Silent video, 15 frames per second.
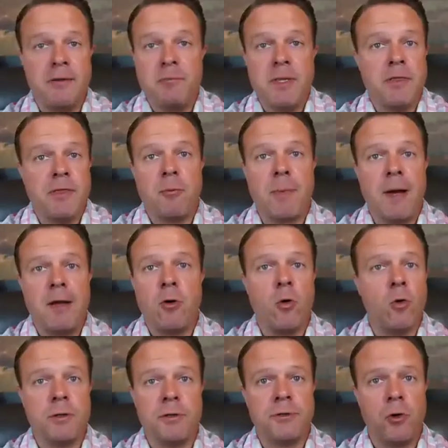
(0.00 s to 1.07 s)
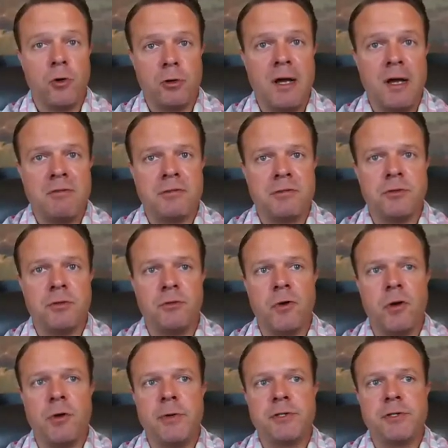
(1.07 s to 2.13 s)
been there my whole adult life until
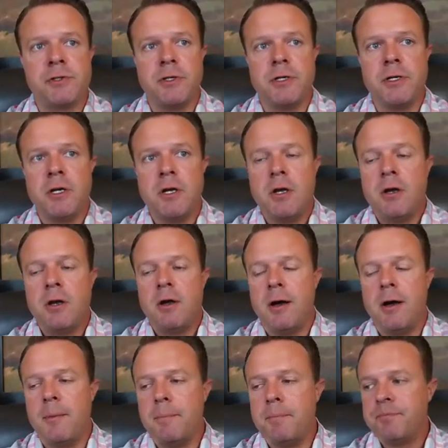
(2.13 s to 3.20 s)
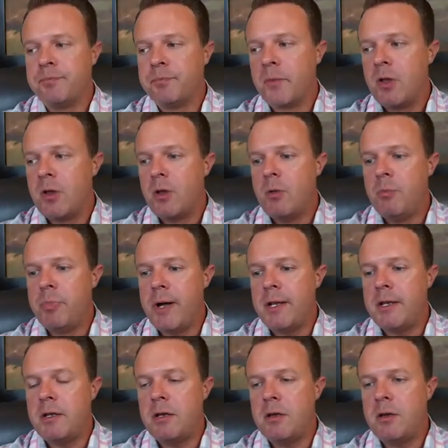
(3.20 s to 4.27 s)
very recently.
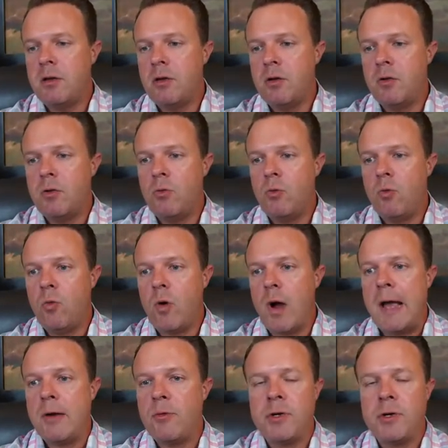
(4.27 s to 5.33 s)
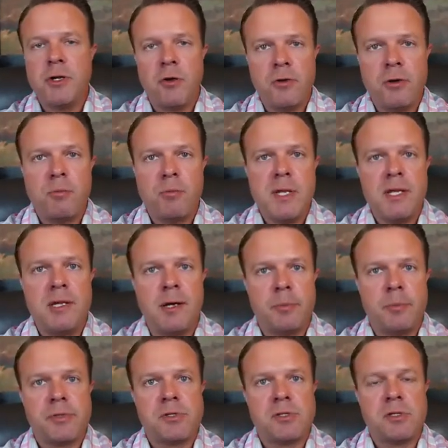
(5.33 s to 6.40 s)
But I would go to
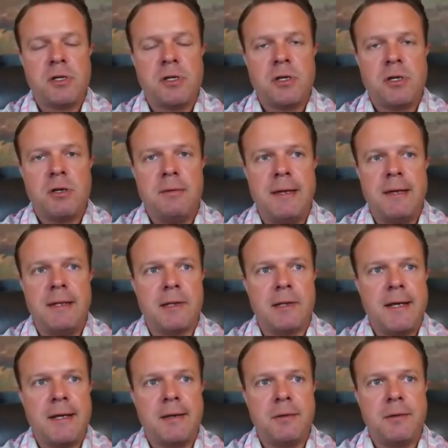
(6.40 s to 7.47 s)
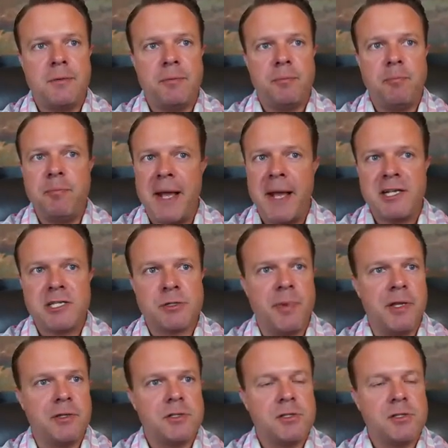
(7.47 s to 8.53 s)
meetups in like
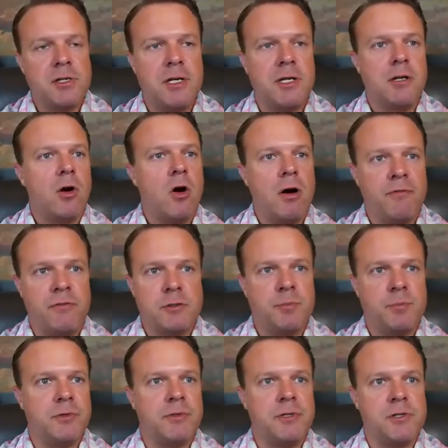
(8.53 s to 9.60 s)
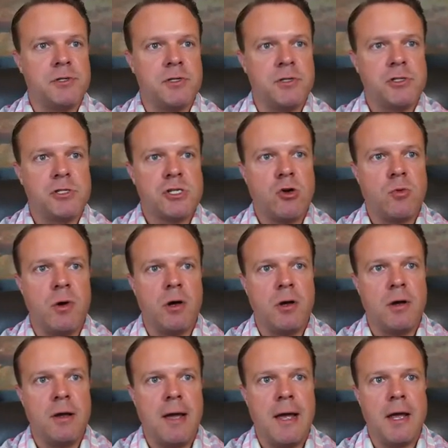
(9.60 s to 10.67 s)
basements in office buildings in Soma,
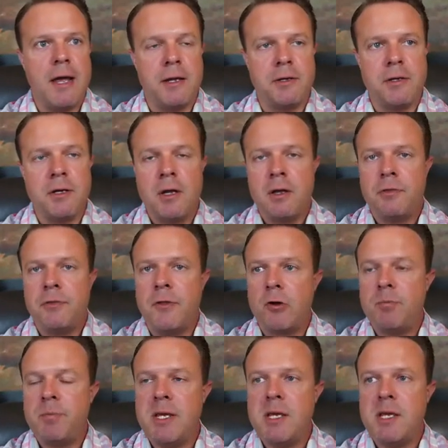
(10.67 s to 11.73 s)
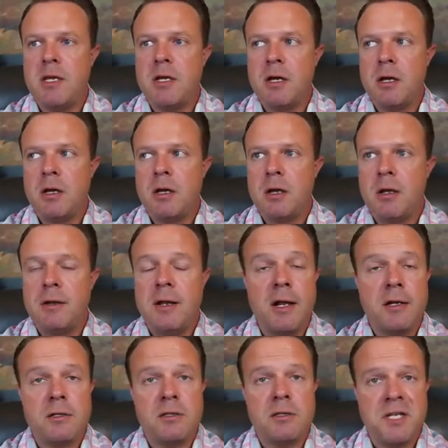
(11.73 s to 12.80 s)
and there'd be
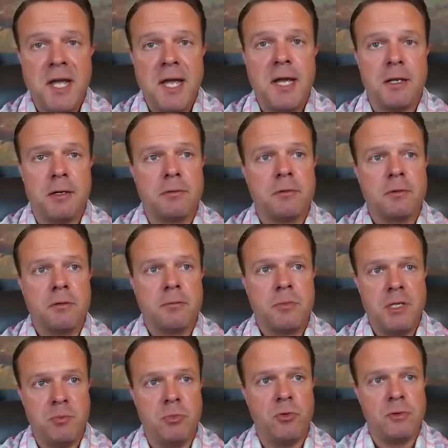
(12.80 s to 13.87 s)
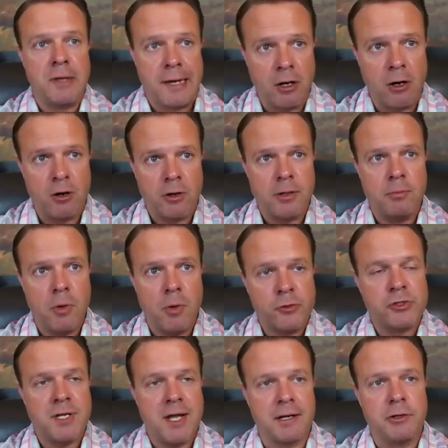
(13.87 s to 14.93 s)
not 10 people like are in
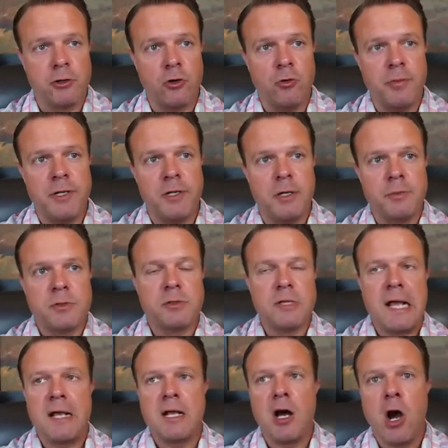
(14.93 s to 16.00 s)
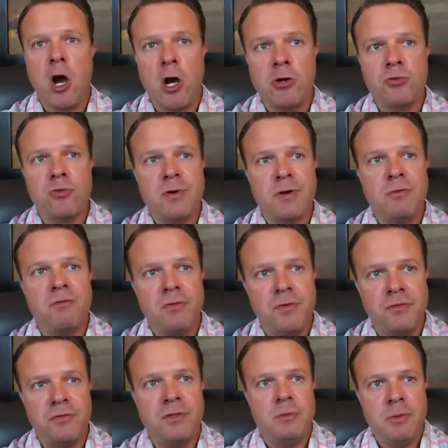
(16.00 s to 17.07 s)
most technical meetups, like
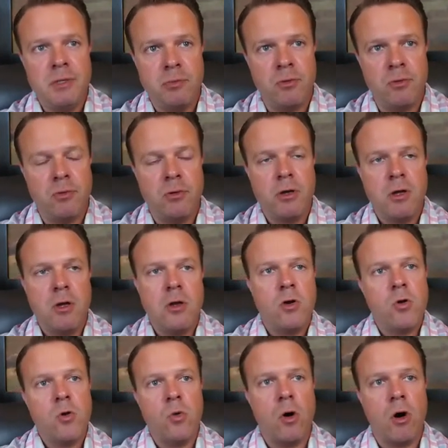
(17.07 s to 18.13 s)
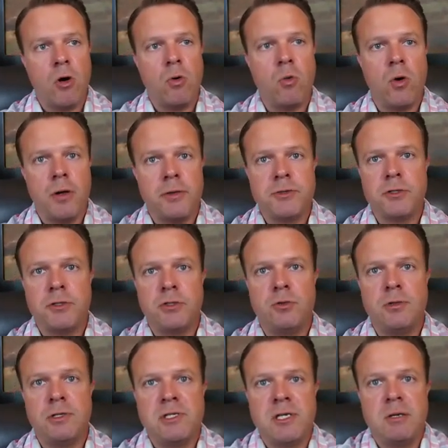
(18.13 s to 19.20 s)
150 people who all want to do
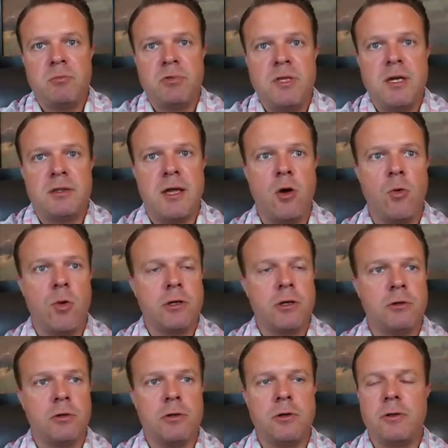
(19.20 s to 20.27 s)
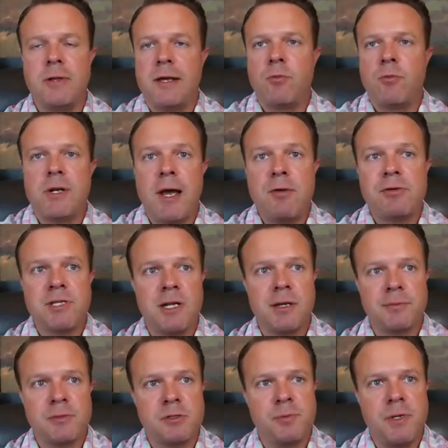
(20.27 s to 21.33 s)
the same thing. They all want to learn. Like when I was getting
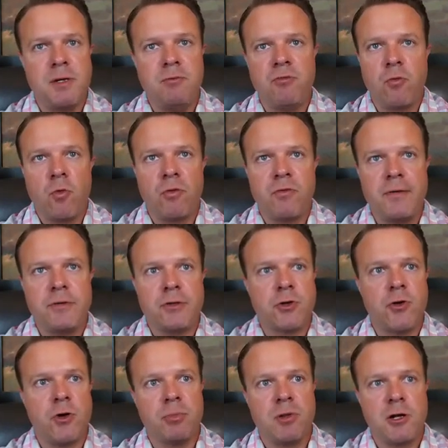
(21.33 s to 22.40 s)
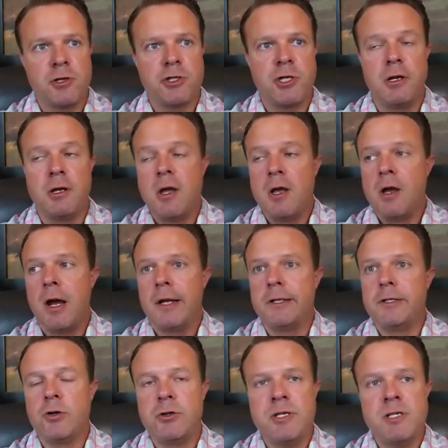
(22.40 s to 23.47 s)
up to speed 4 or 5 years ago on blockchain,
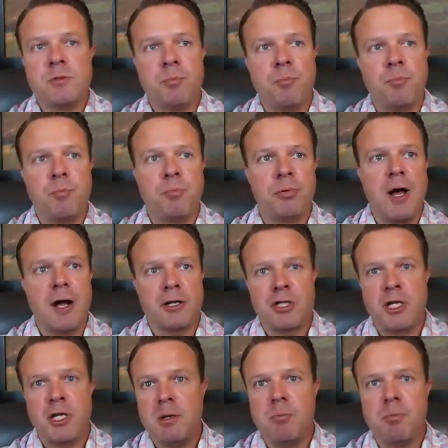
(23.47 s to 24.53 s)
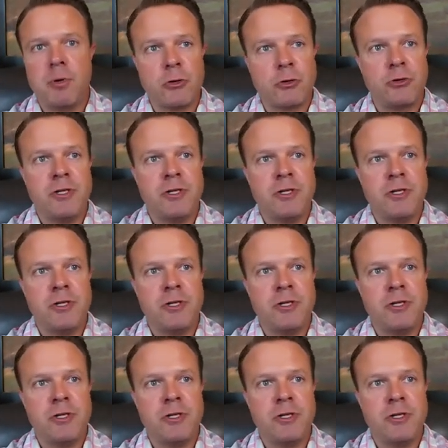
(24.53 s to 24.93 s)
I'd go to these blockchain Berkeley